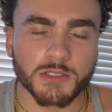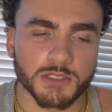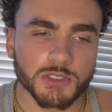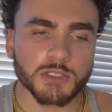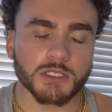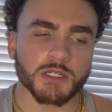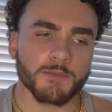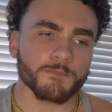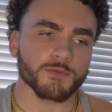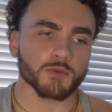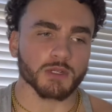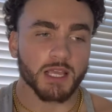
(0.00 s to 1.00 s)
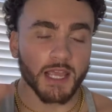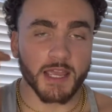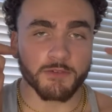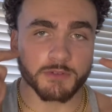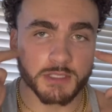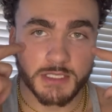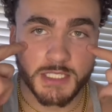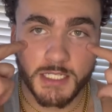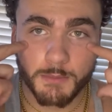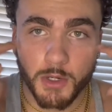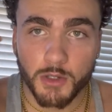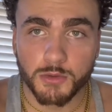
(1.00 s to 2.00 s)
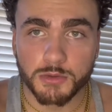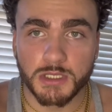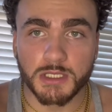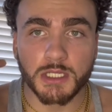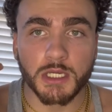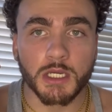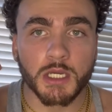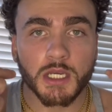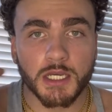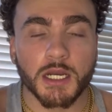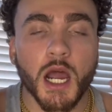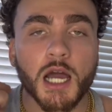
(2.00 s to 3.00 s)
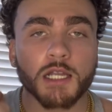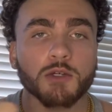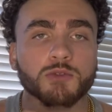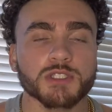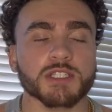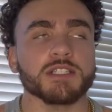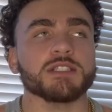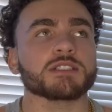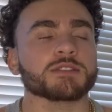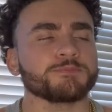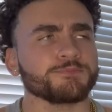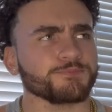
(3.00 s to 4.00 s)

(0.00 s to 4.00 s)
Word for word: look where they have the cheekbones and the, and the hollow cheeks